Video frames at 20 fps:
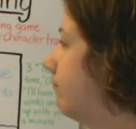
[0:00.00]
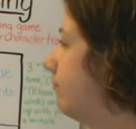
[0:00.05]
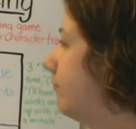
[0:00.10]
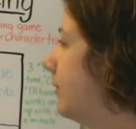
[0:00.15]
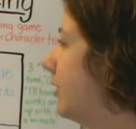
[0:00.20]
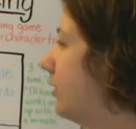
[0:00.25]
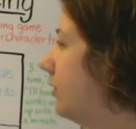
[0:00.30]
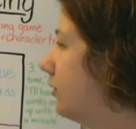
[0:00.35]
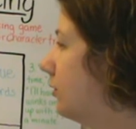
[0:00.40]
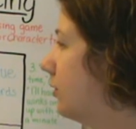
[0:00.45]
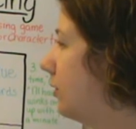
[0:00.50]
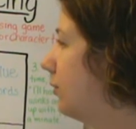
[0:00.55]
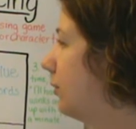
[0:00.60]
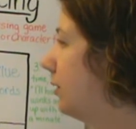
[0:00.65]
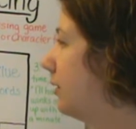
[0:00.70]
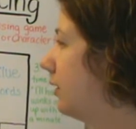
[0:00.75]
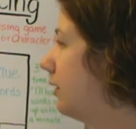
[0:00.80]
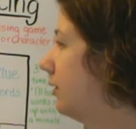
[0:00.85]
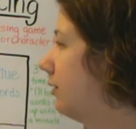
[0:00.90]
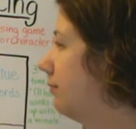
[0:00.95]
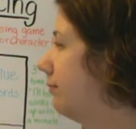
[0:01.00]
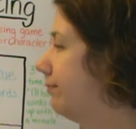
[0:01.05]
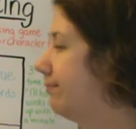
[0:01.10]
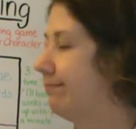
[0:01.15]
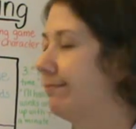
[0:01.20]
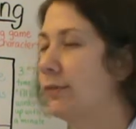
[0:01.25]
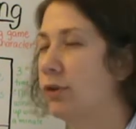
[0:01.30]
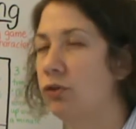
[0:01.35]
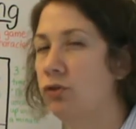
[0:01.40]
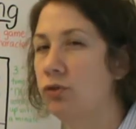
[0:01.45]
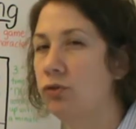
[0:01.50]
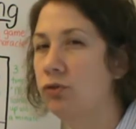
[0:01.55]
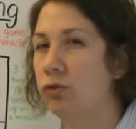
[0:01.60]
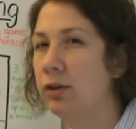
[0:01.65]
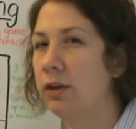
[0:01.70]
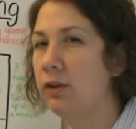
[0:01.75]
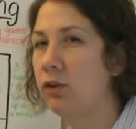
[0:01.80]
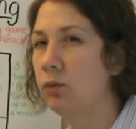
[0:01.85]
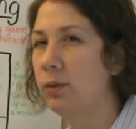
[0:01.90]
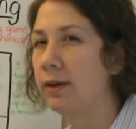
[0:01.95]
And there's
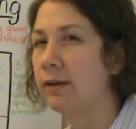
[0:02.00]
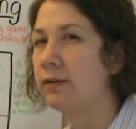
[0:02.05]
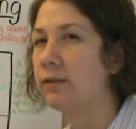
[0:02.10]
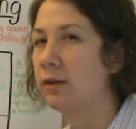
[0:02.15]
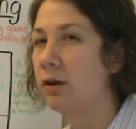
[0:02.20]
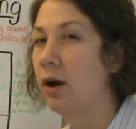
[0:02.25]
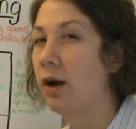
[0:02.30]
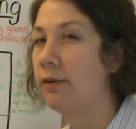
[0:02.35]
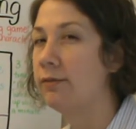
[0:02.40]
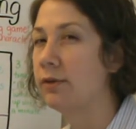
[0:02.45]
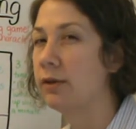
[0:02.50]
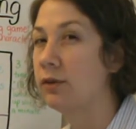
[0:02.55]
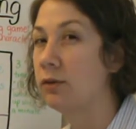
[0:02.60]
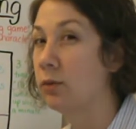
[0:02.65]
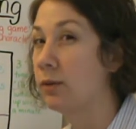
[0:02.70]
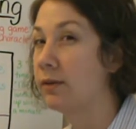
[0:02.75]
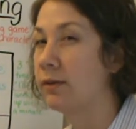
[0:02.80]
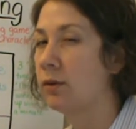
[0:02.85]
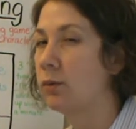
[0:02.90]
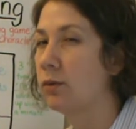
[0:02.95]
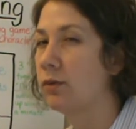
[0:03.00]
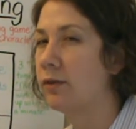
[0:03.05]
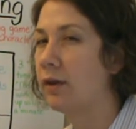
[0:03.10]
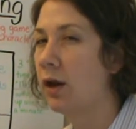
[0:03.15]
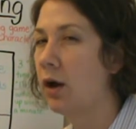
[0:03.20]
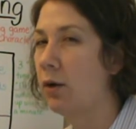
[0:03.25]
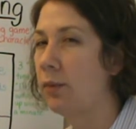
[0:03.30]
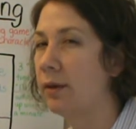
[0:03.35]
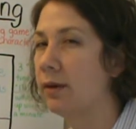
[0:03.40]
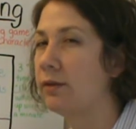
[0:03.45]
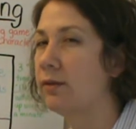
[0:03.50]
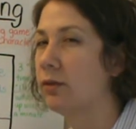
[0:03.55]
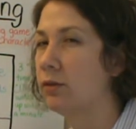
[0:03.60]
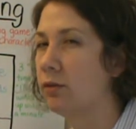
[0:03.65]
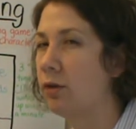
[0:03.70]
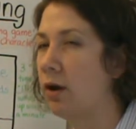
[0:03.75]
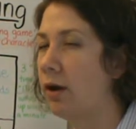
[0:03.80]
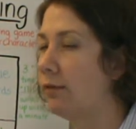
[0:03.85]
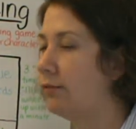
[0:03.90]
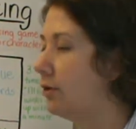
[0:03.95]
usually a twist, and often a twist. I won't say always.
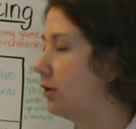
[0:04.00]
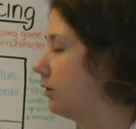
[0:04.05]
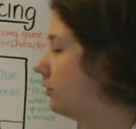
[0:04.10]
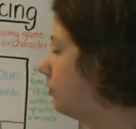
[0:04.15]
There's often a